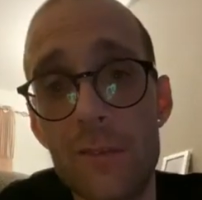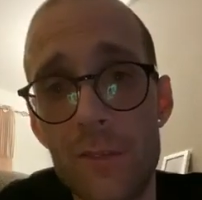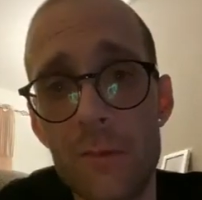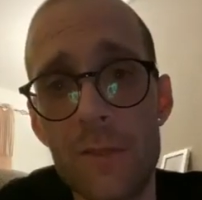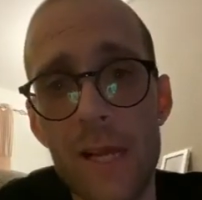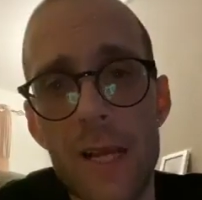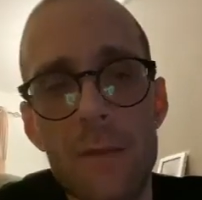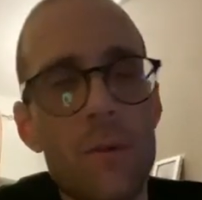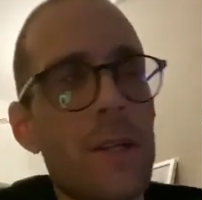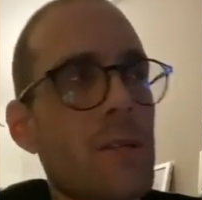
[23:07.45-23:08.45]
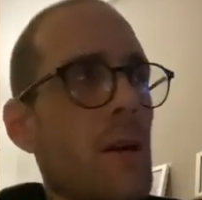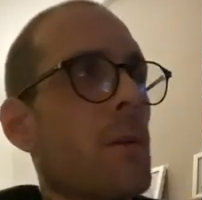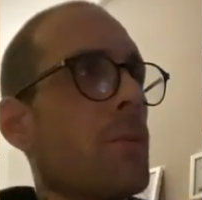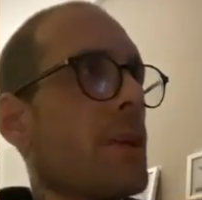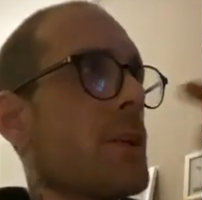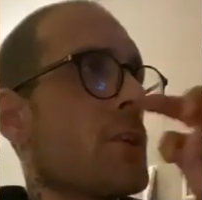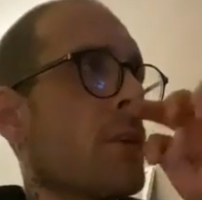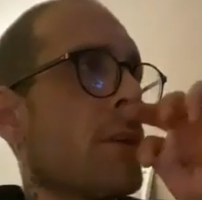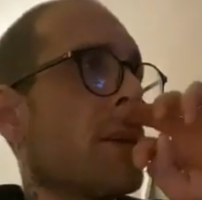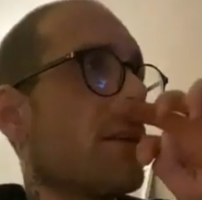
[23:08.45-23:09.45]
Do you know what I'm saying? We're here to help each
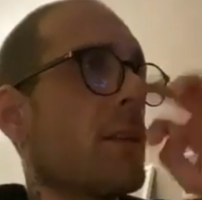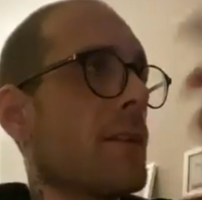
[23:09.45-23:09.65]
other.